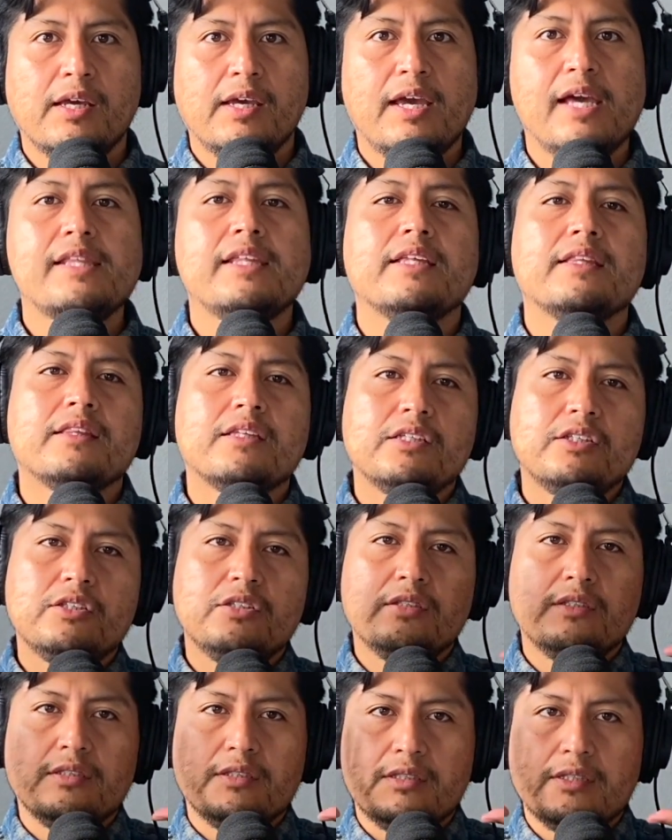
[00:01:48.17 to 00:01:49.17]
And
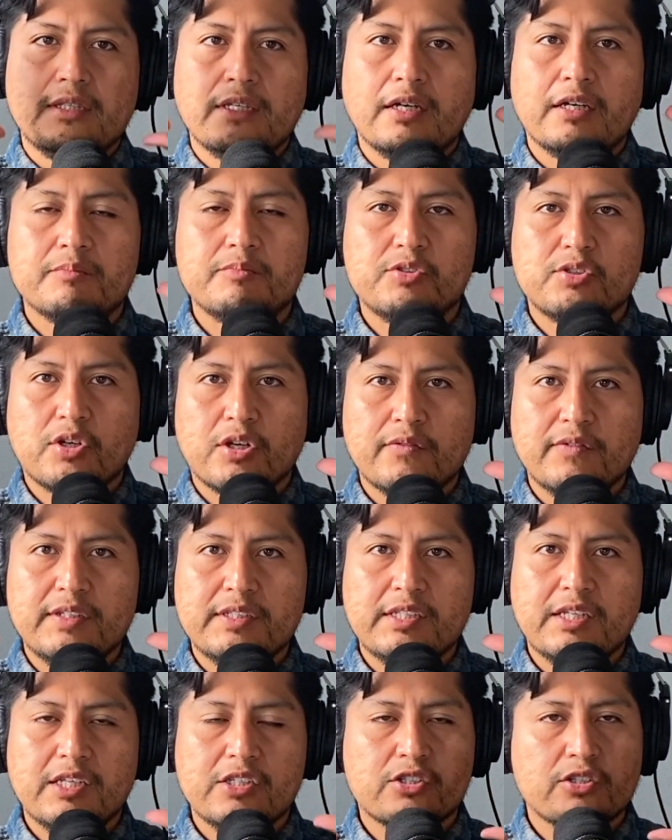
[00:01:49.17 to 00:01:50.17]
then the observing
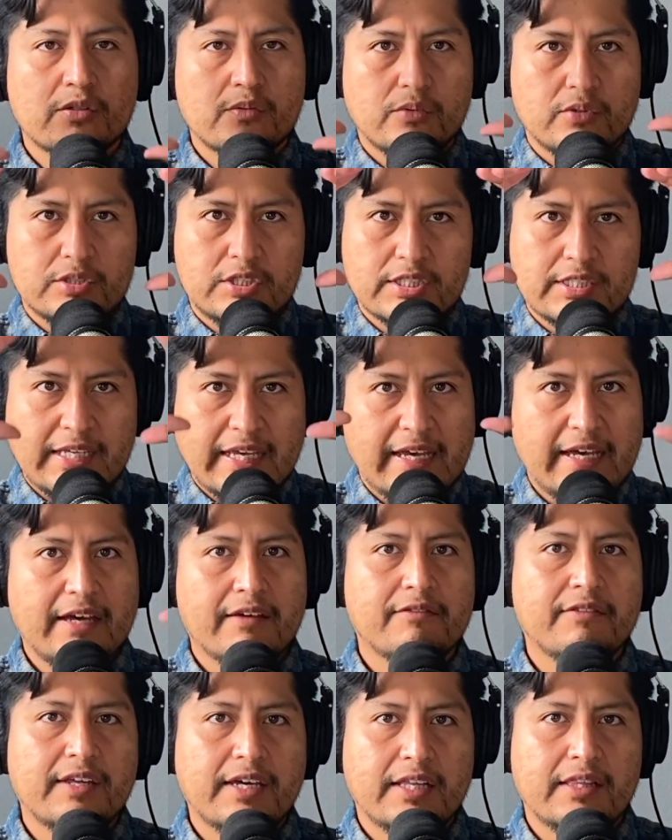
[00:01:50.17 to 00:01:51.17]
teacher will just
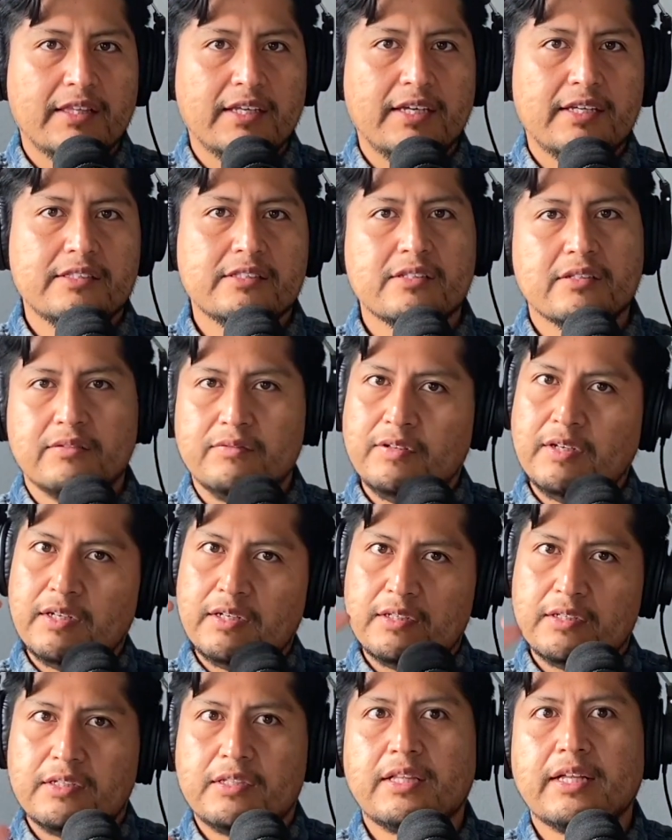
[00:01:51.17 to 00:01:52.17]
have that lens of
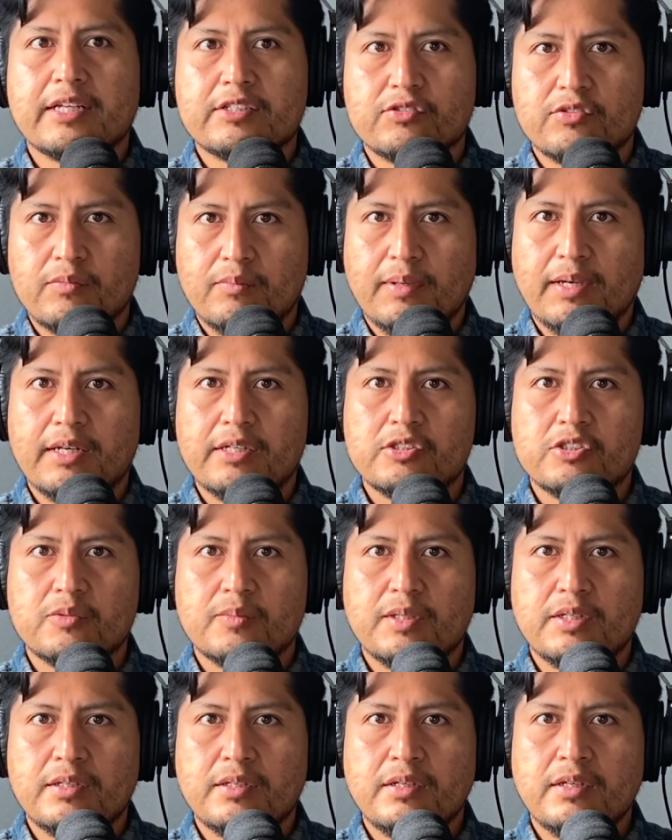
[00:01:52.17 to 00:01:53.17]
classroom
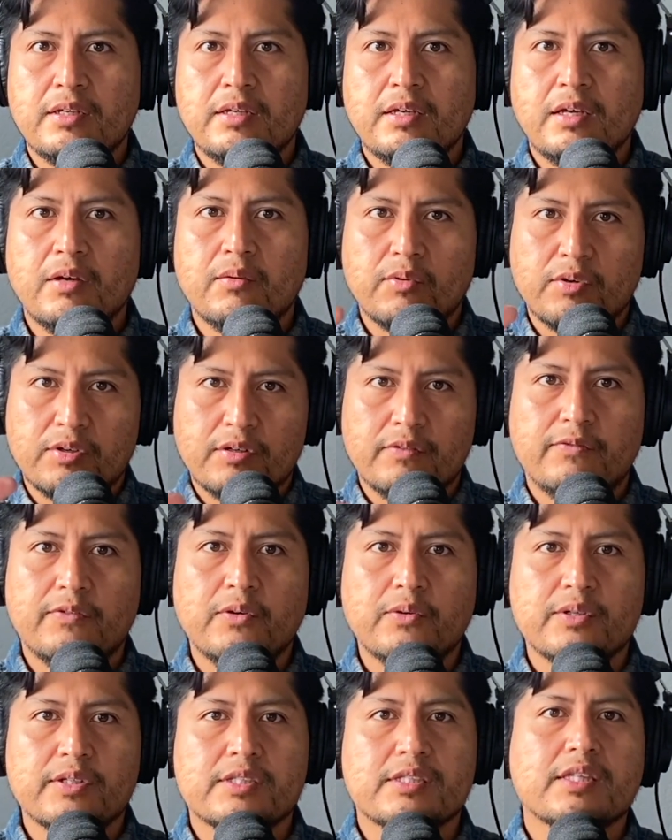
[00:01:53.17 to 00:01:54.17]
management. And we're going to
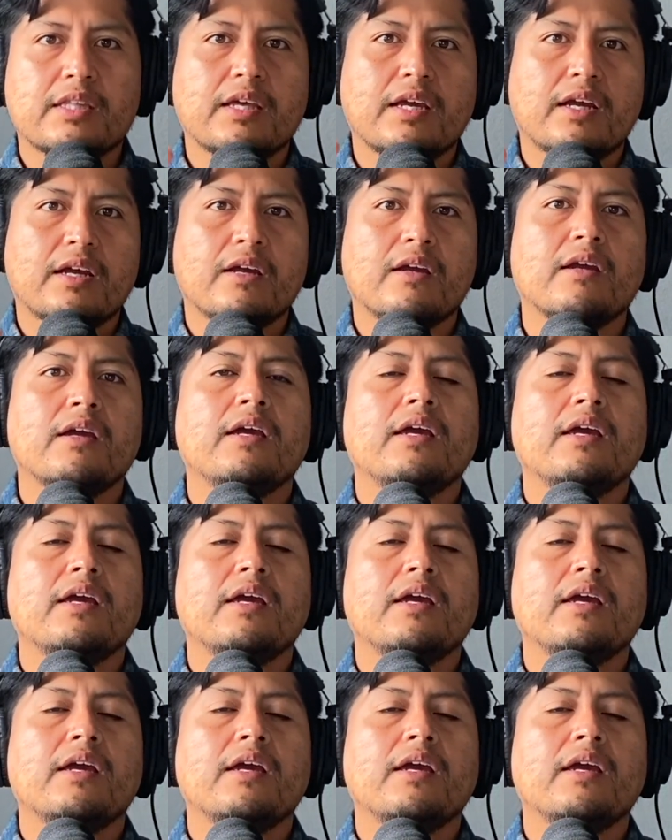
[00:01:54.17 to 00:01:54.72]
focus there.